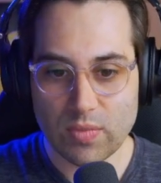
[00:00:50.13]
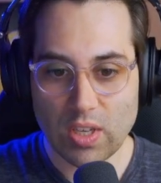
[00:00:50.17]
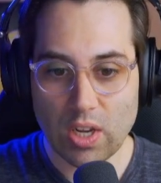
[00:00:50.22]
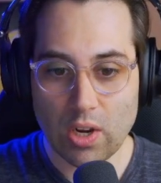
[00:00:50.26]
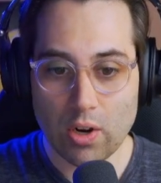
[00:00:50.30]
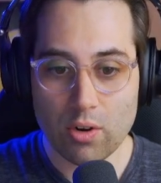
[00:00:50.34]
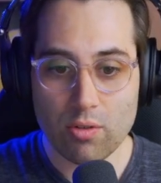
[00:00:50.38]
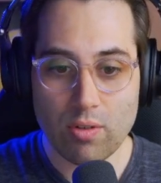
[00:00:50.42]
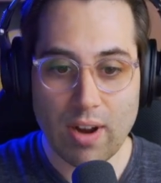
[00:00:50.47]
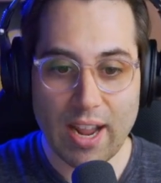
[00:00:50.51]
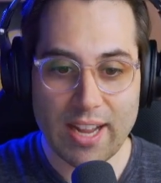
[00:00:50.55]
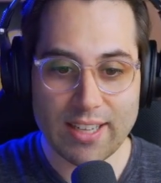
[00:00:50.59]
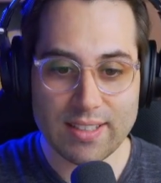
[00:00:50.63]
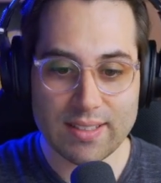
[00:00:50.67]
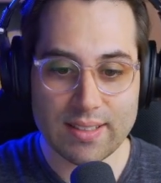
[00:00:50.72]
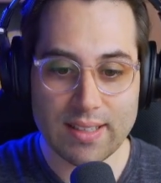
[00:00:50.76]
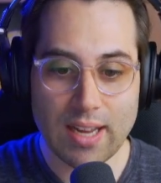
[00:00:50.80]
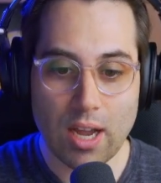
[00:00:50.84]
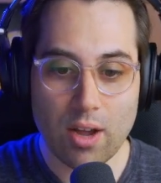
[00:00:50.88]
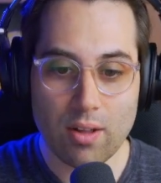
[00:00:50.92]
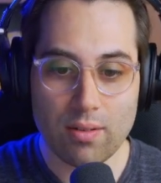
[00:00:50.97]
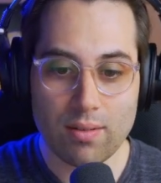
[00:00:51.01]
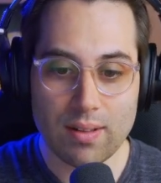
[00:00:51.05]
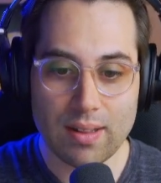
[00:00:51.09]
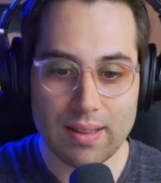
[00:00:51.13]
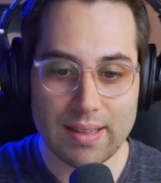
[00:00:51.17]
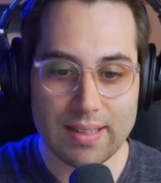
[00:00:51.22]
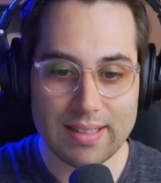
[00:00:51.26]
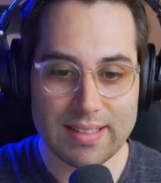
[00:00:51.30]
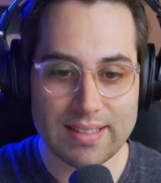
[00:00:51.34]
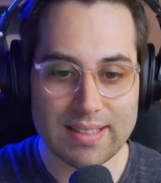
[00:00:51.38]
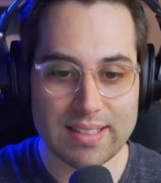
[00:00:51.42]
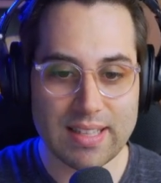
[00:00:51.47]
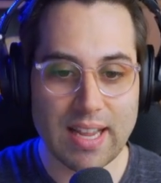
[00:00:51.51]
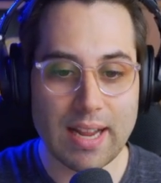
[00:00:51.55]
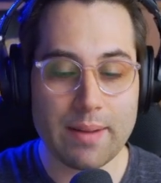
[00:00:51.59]
All right, now
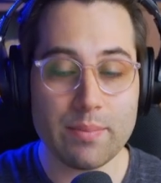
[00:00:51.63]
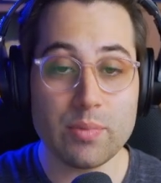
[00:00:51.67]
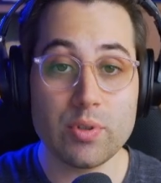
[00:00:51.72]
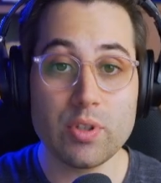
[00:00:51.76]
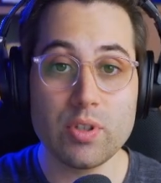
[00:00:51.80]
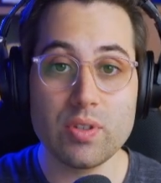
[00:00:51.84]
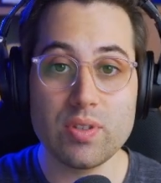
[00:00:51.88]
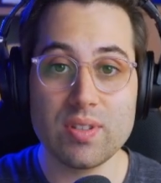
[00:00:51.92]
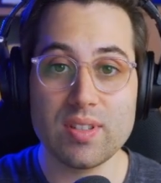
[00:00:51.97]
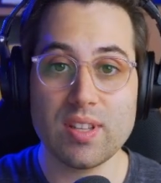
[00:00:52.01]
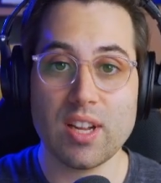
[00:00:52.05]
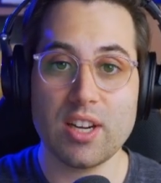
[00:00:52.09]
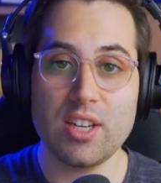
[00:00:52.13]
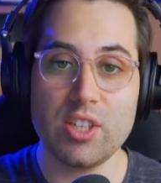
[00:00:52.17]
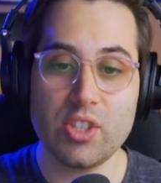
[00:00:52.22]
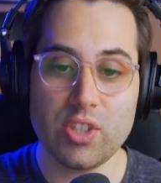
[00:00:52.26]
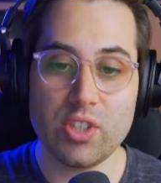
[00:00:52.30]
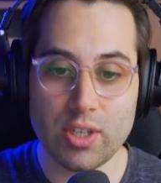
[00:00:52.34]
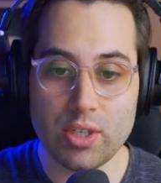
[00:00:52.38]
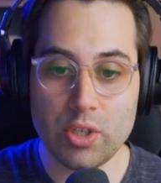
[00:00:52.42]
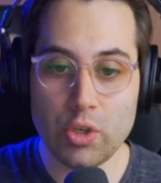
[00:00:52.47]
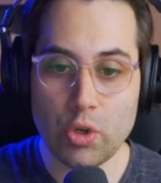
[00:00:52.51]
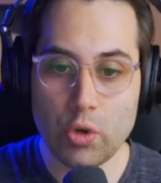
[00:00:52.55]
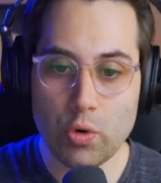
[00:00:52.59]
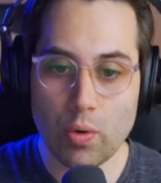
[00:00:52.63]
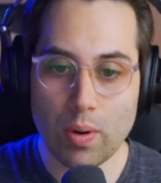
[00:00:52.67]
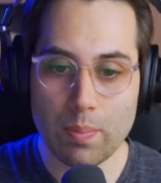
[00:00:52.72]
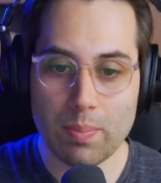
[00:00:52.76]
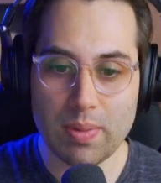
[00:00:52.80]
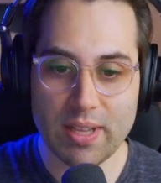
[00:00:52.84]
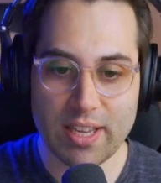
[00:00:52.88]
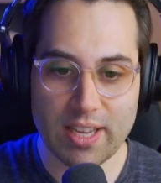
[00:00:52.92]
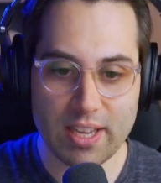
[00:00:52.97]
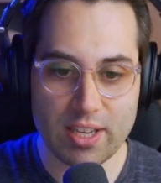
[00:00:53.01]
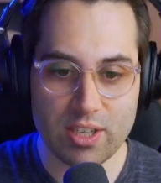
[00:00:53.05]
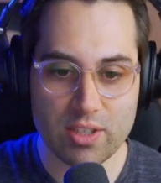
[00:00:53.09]
it's time to start a new
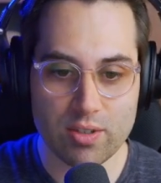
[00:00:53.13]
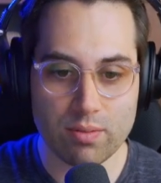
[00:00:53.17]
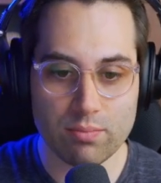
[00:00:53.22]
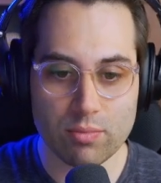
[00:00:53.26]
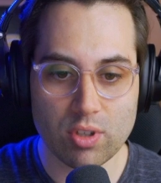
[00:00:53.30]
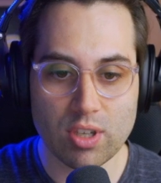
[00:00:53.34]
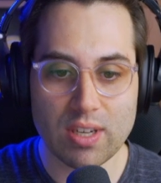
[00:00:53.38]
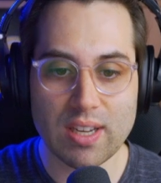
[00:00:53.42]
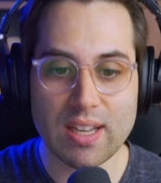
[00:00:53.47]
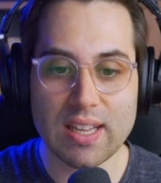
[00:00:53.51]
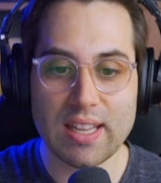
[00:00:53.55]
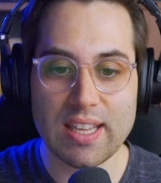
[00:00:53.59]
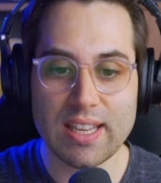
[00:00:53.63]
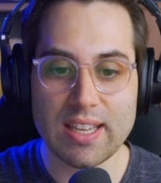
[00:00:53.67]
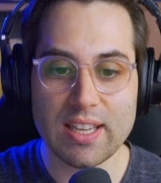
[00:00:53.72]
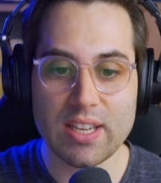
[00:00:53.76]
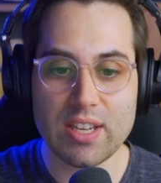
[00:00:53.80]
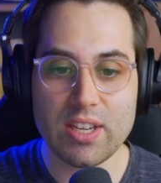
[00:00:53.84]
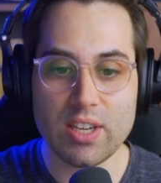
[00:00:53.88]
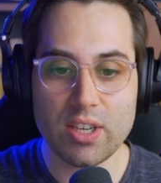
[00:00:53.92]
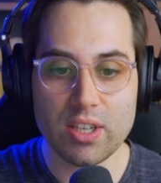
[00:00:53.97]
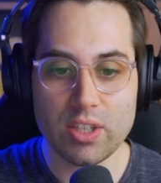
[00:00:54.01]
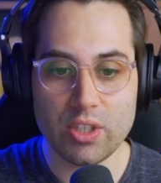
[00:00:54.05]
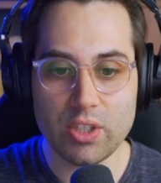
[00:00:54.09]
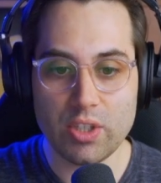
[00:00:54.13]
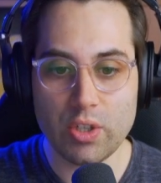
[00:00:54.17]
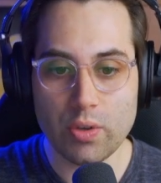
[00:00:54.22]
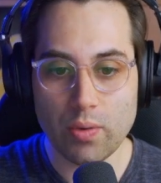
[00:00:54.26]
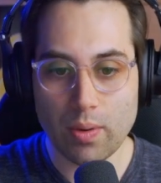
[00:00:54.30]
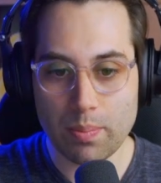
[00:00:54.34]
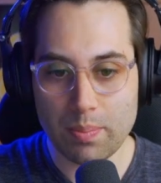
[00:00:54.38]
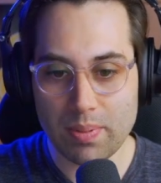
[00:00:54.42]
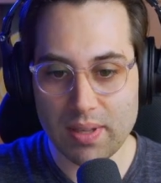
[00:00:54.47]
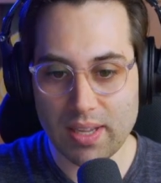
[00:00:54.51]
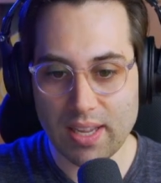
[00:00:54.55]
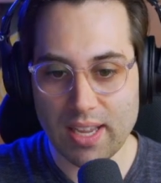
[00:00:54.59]
application. I'm gonna click here, new
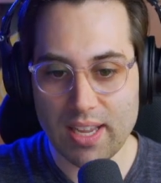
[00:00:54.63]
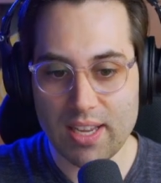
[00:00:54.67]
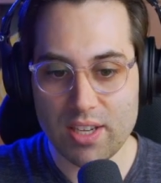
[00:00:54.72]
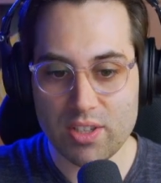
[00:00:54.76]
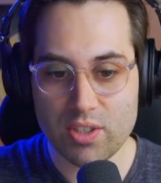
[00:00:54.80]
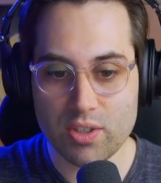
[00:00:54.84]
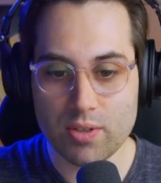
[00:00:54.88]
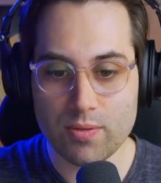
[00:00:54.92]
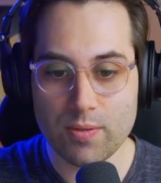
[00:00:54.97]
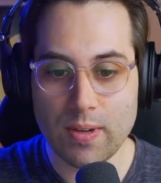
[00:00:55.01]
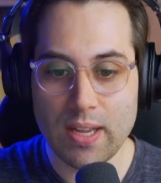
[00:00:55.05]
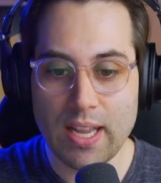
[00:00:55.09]
application.